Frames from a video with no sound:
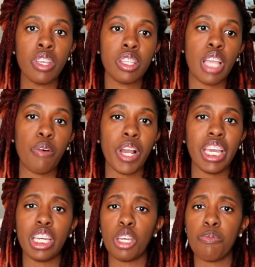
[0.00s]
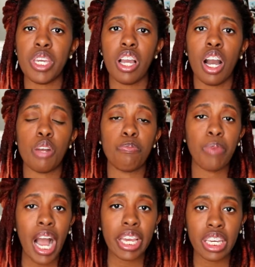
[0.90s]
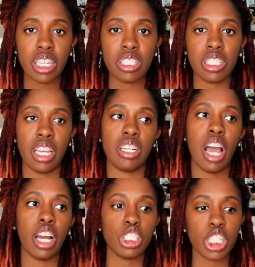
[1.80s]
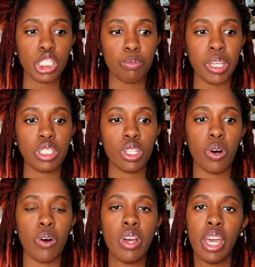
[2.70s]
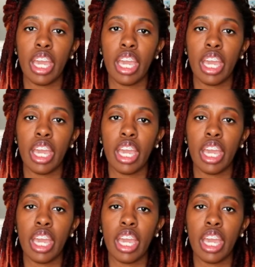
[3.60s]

That way it can be unbiased and non-judgmental